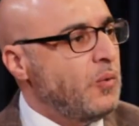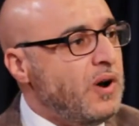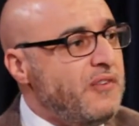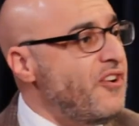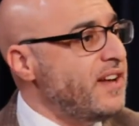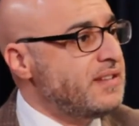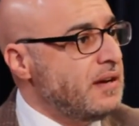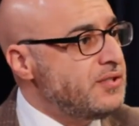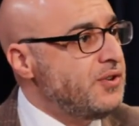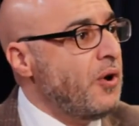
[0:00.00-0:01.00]
What have I
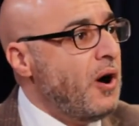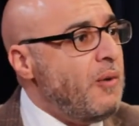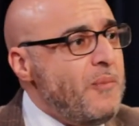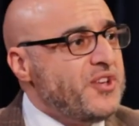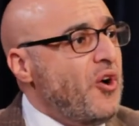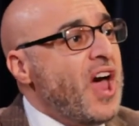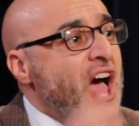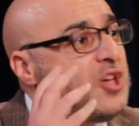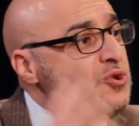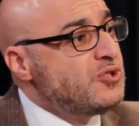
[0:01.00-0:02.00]
done to you? Oh my God,
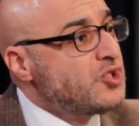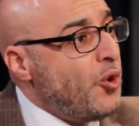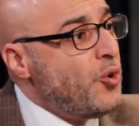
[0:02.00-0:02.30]
are you so